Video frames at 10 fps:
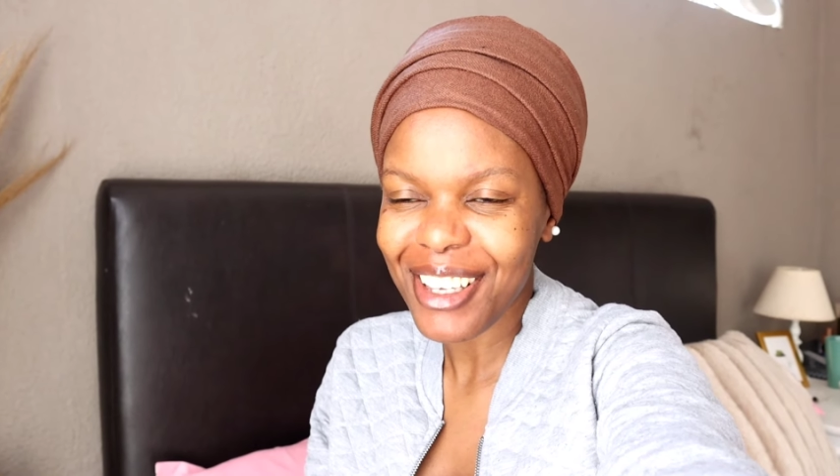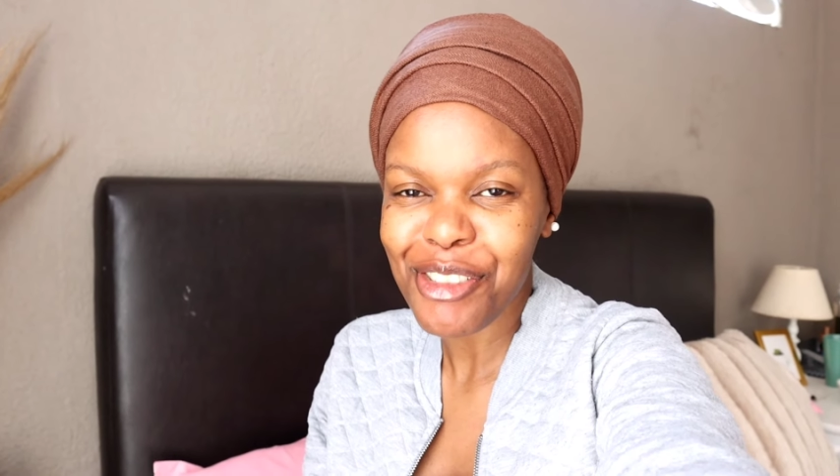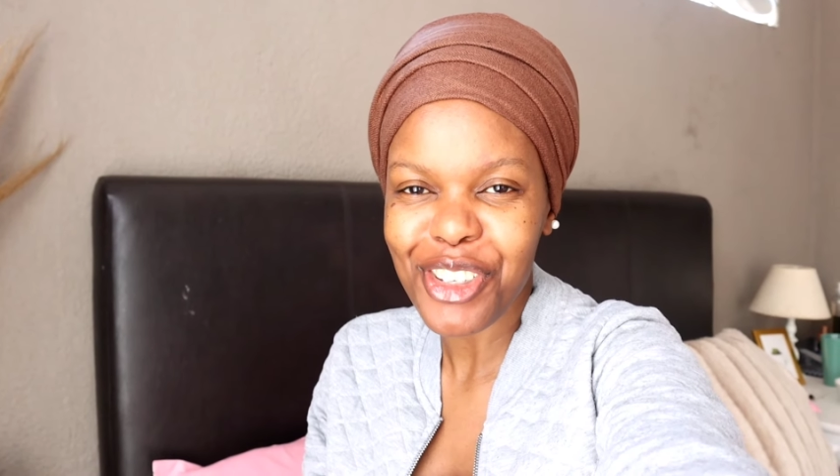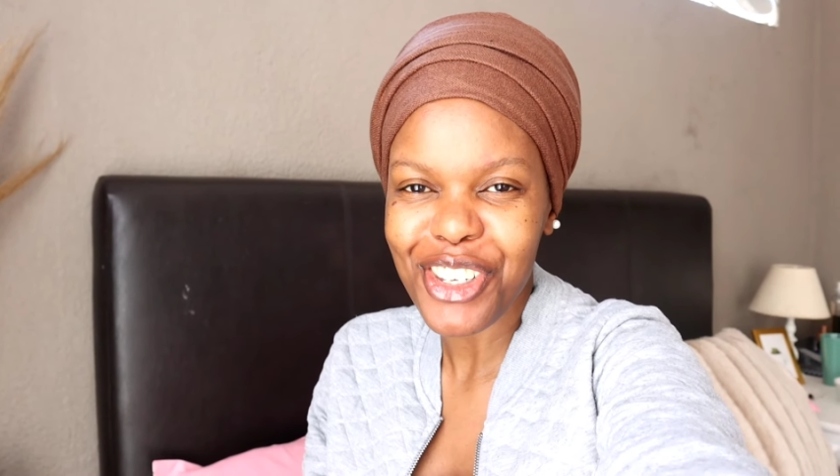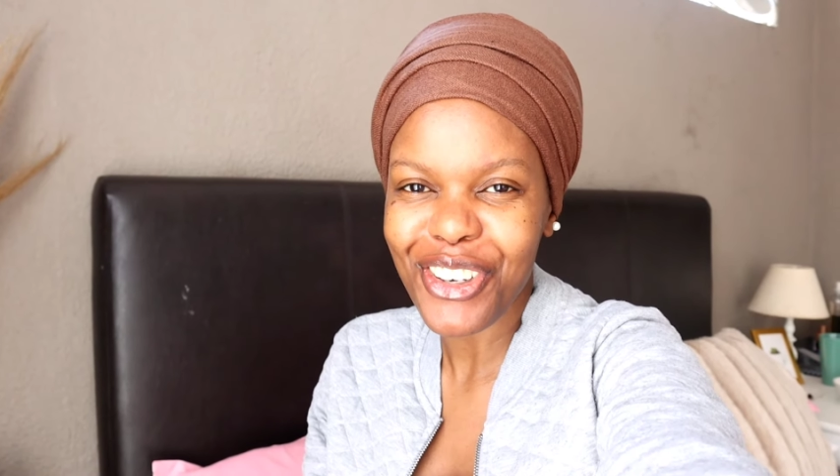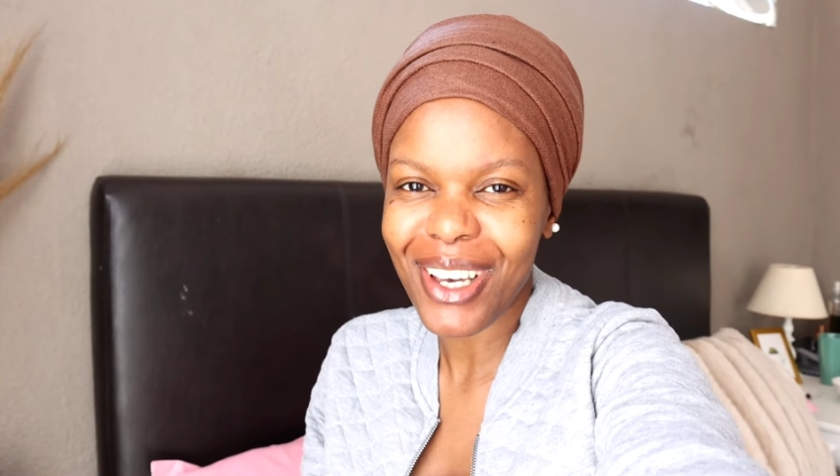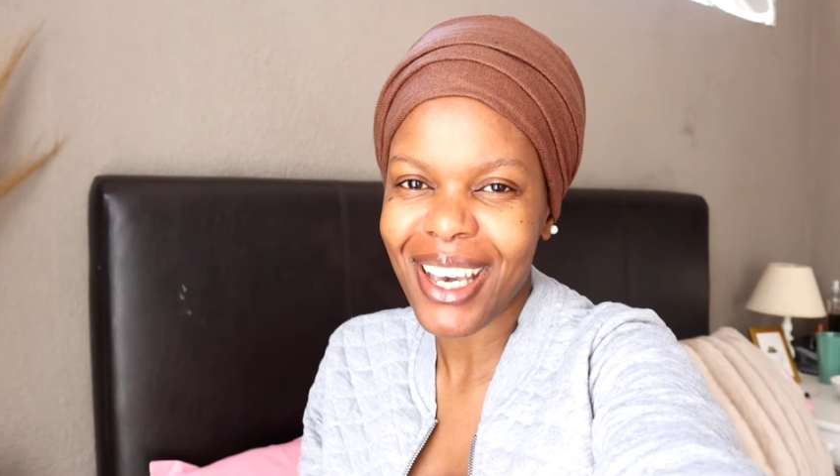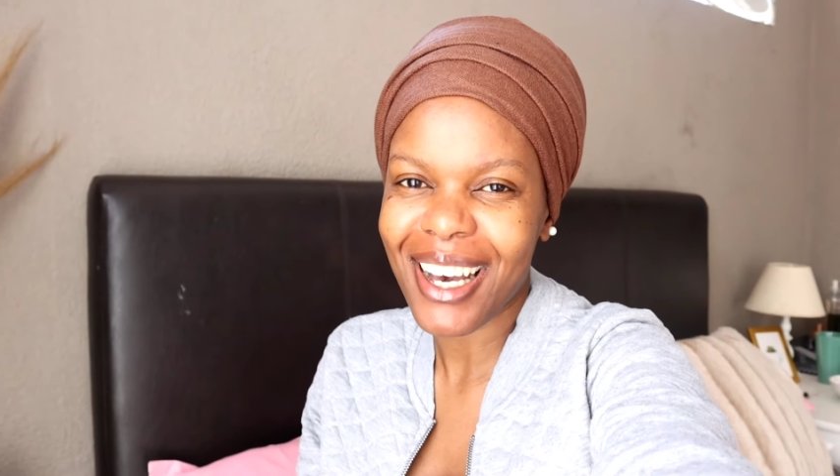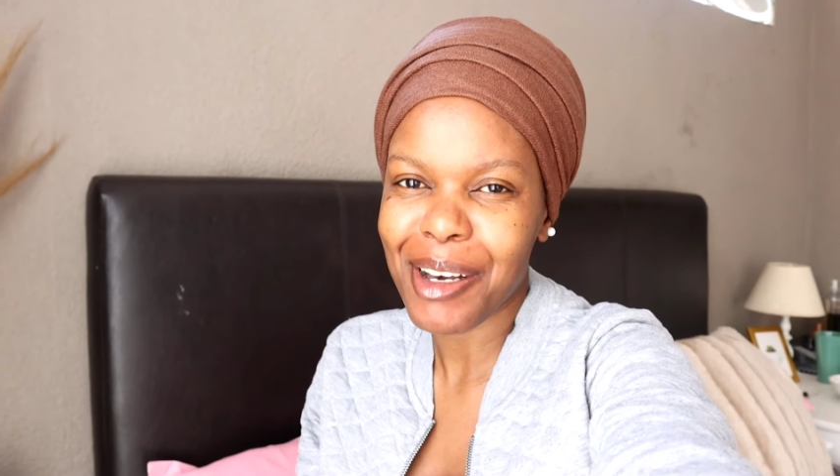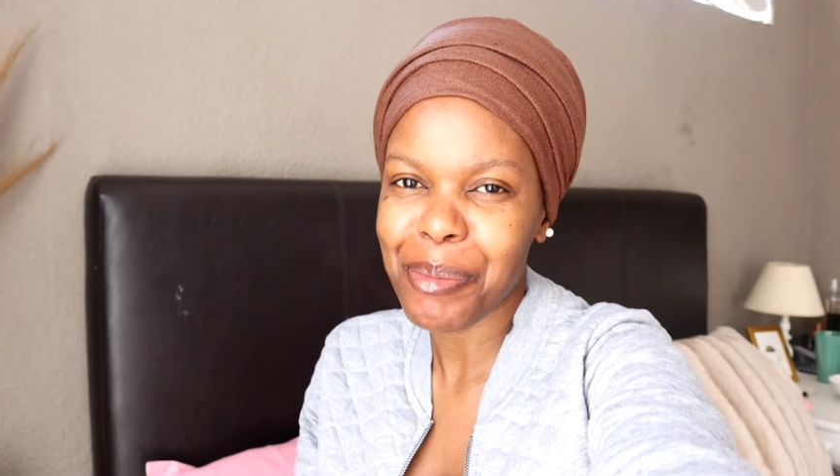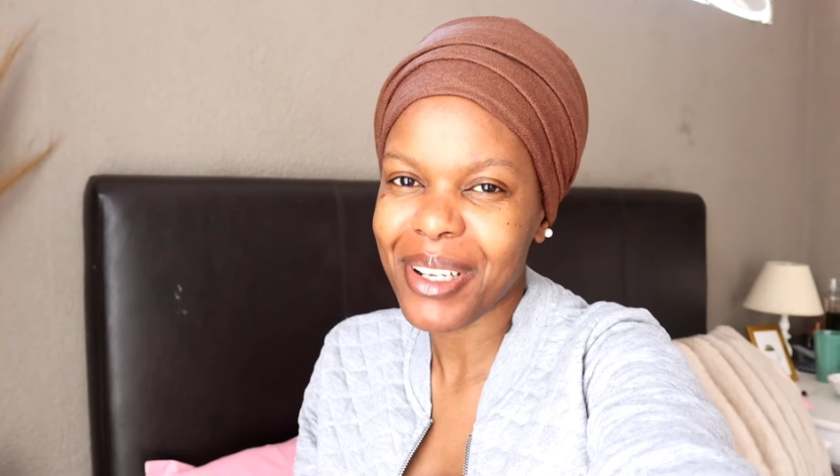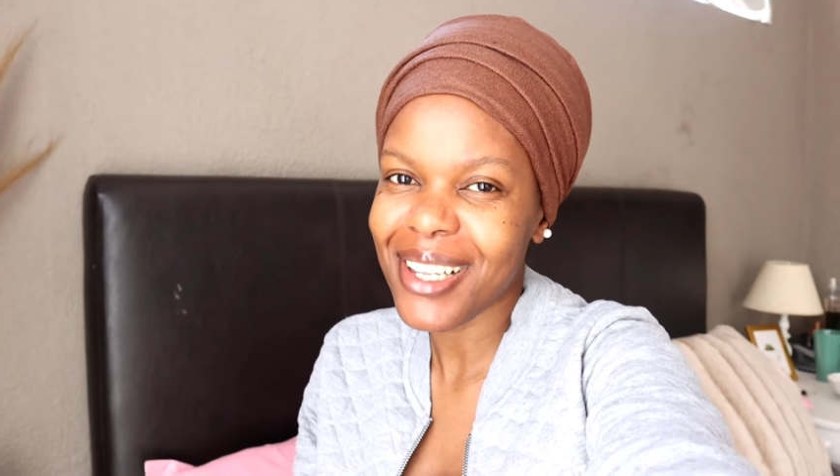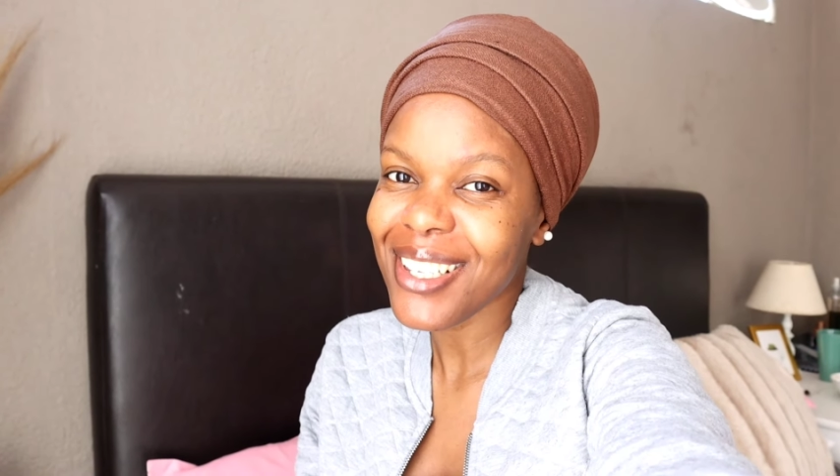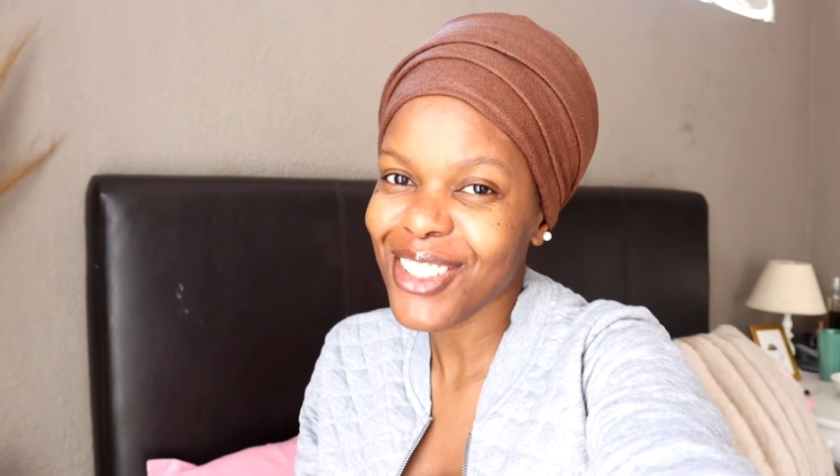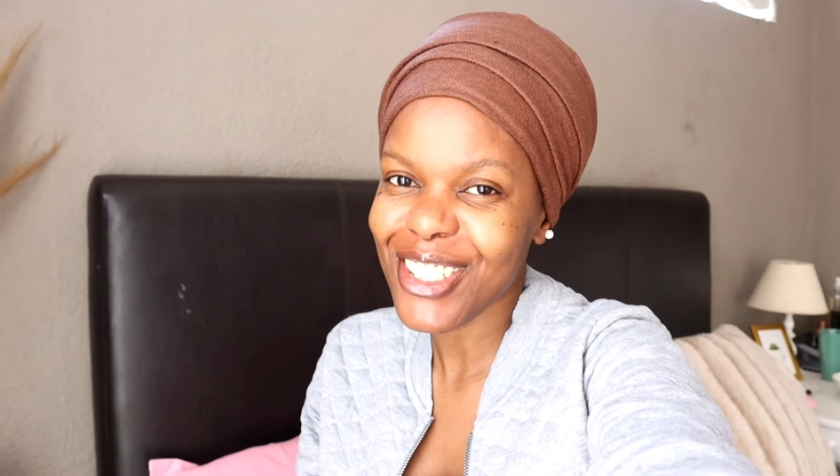If you're new here,
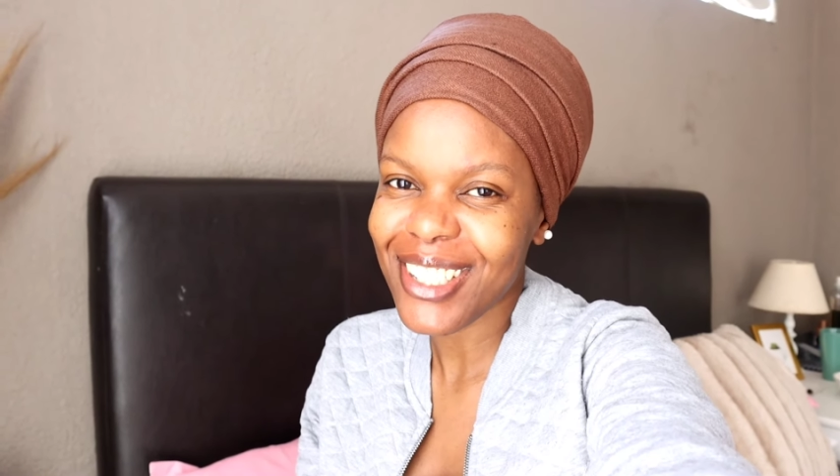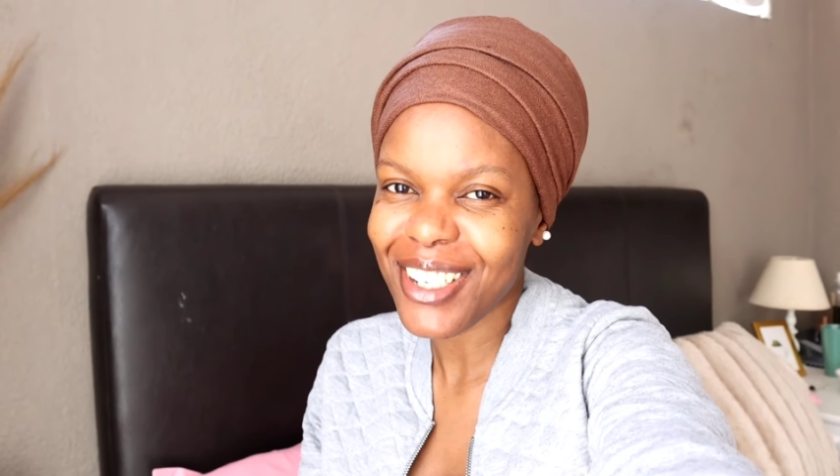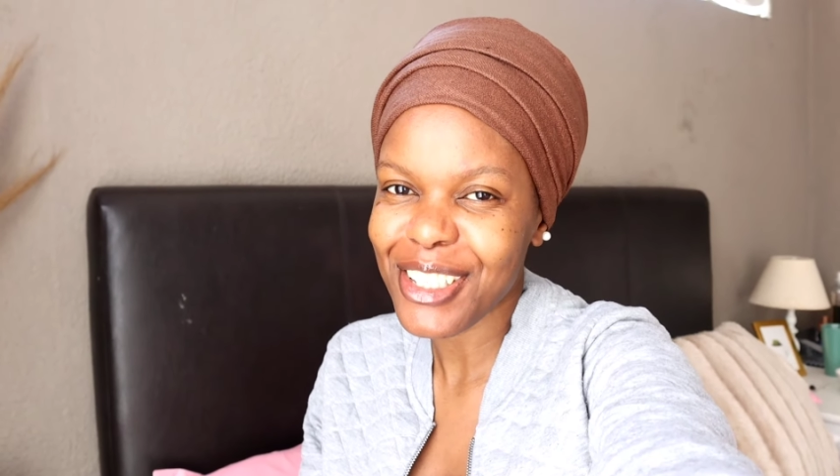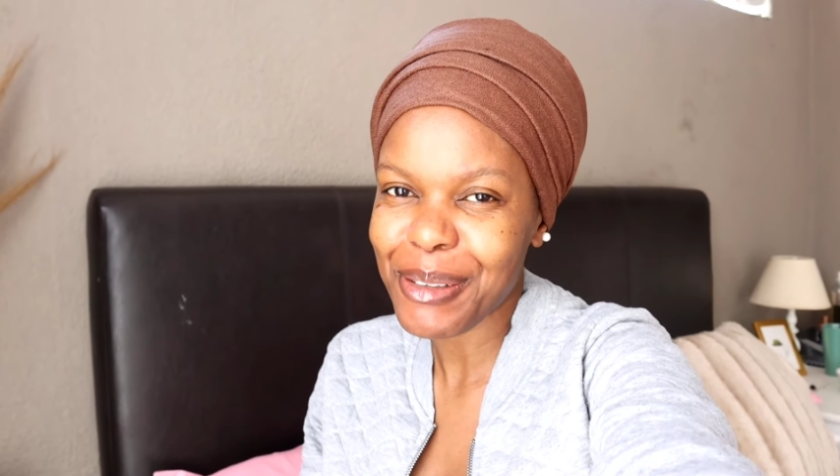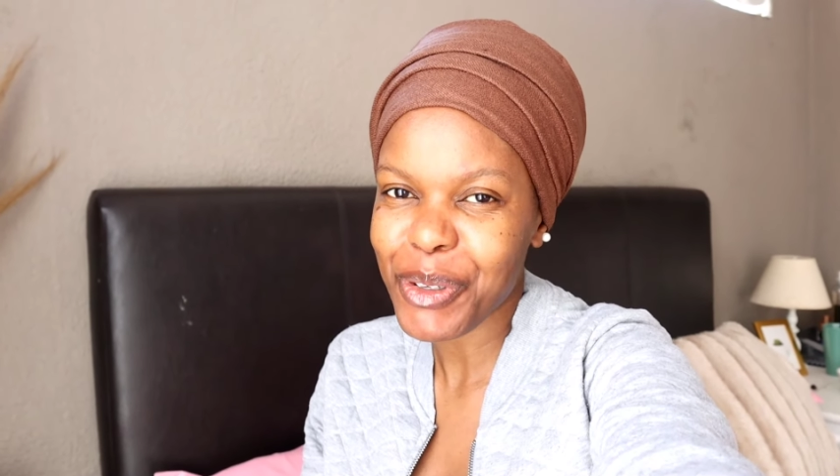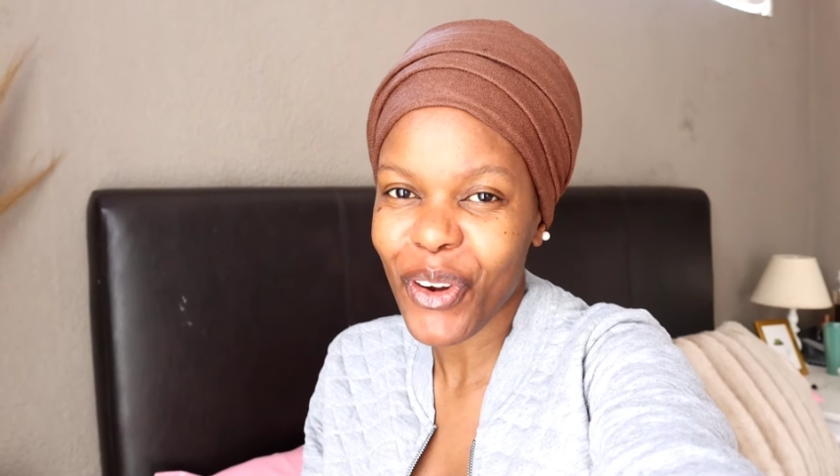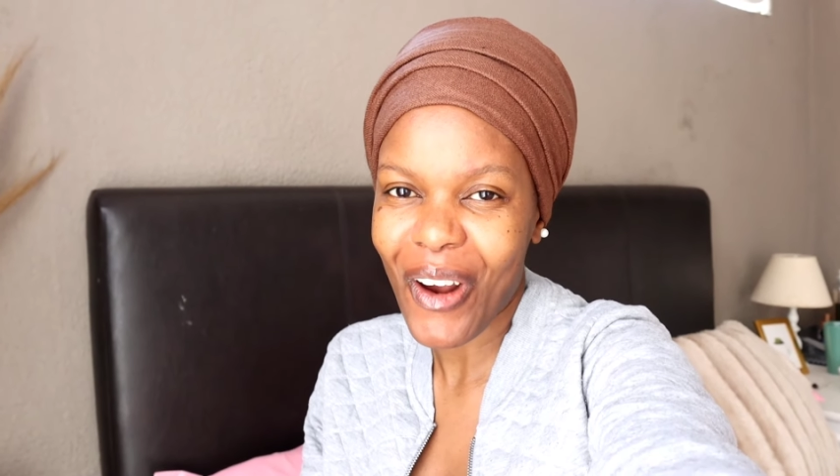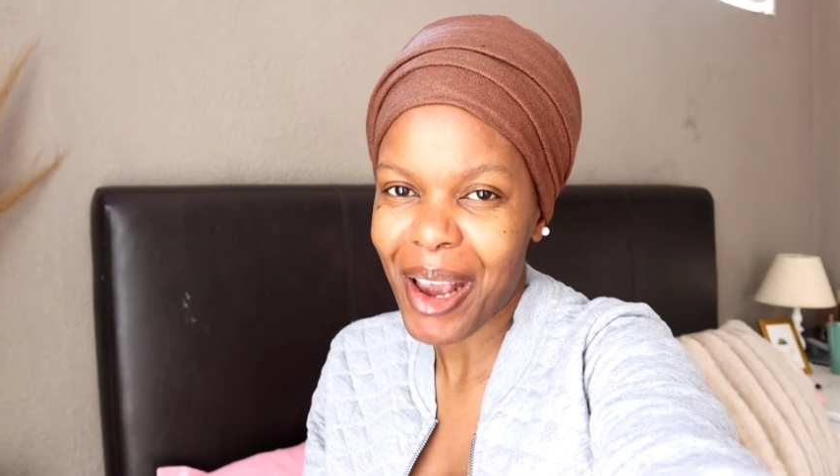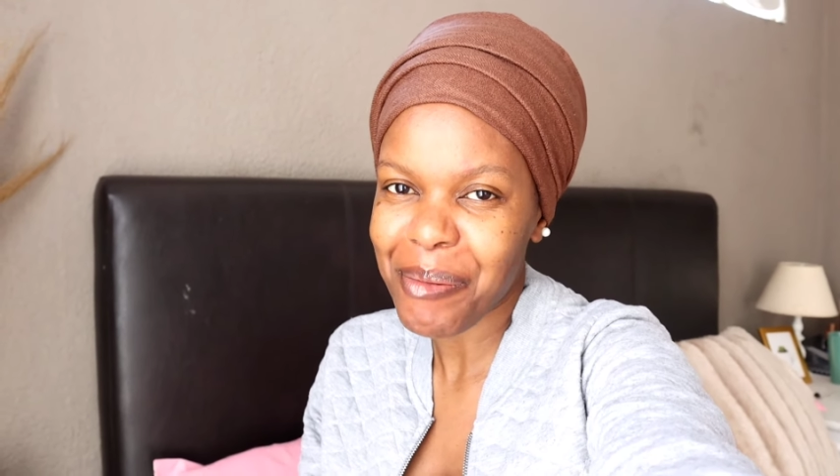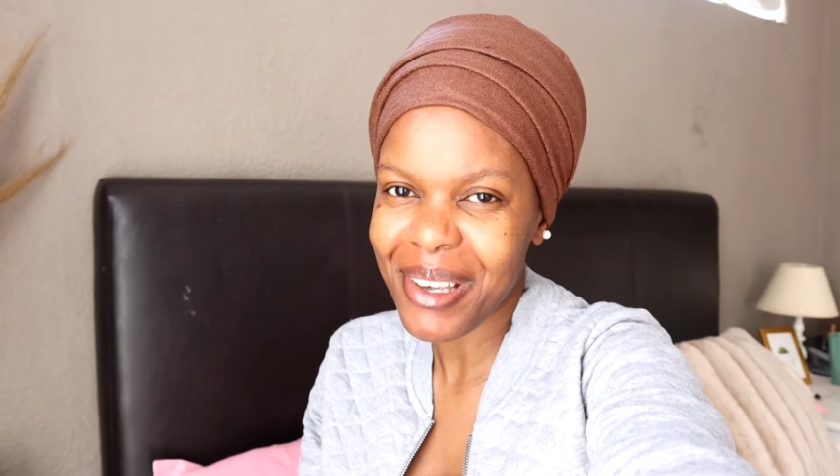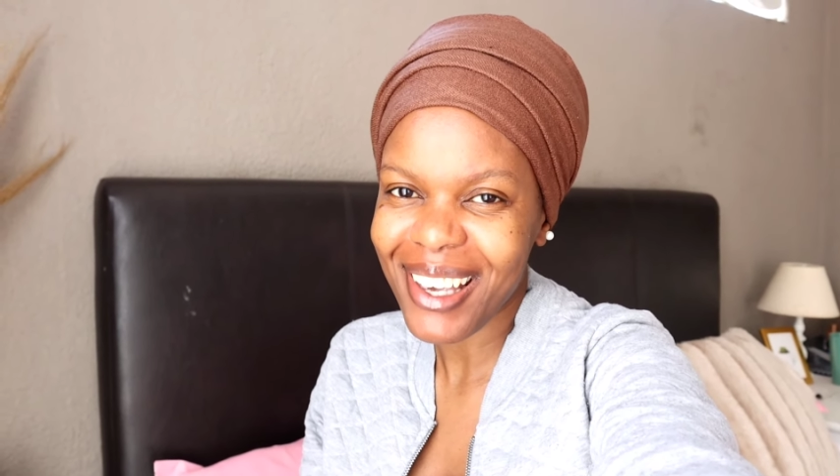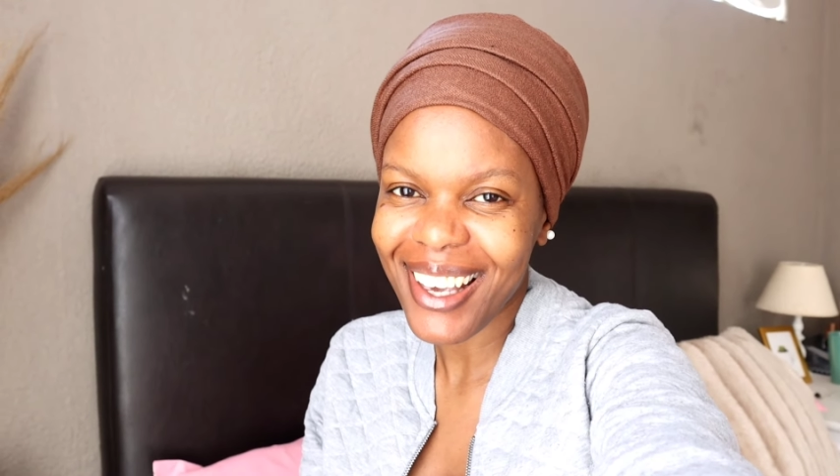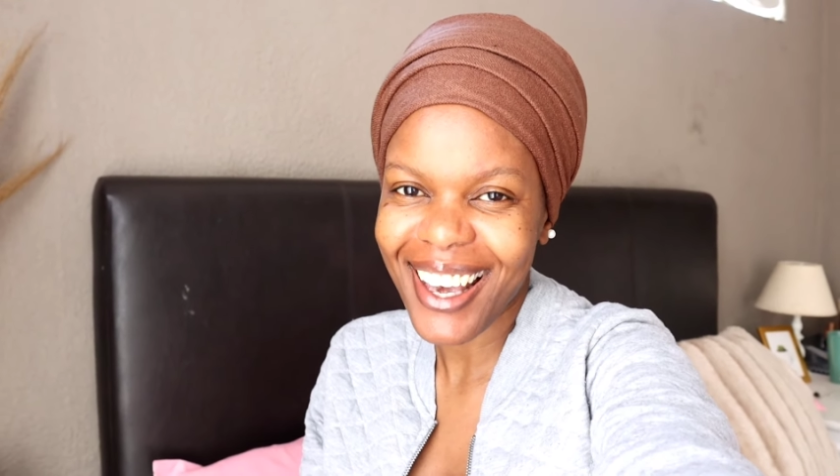please consider subscribing